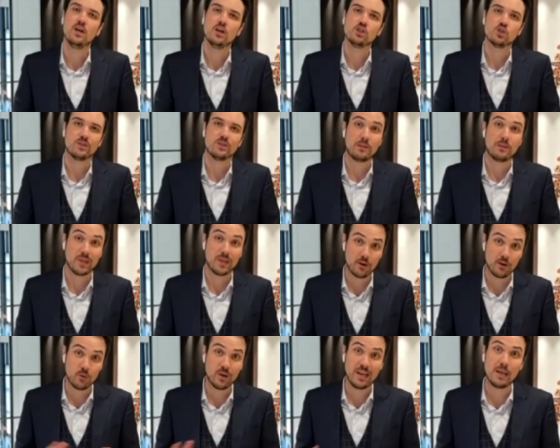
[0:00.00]
so that we
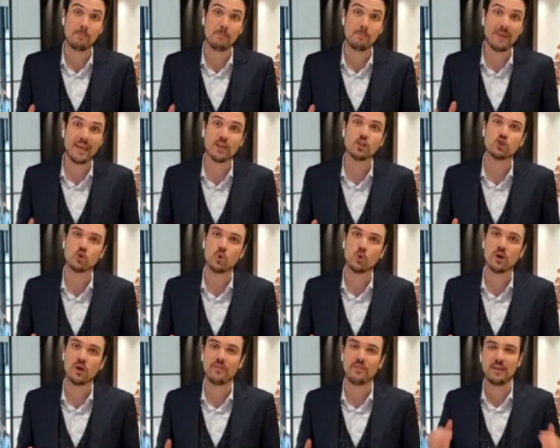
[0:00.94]
can really make
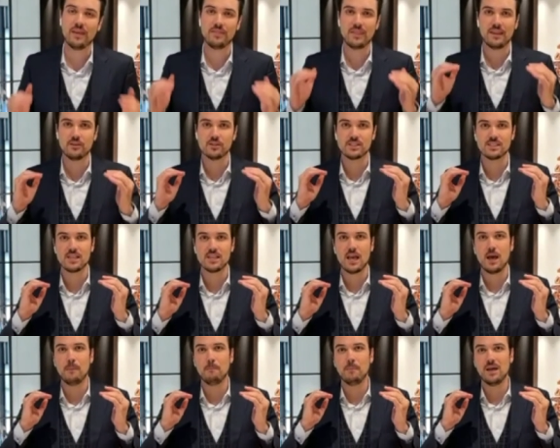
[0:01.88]
sure that there's
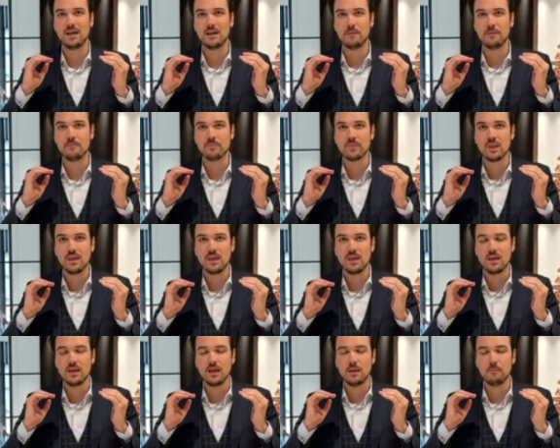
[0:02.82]
um, um,
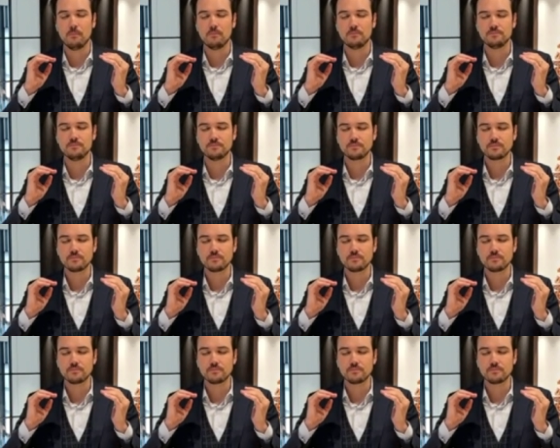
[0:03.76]
um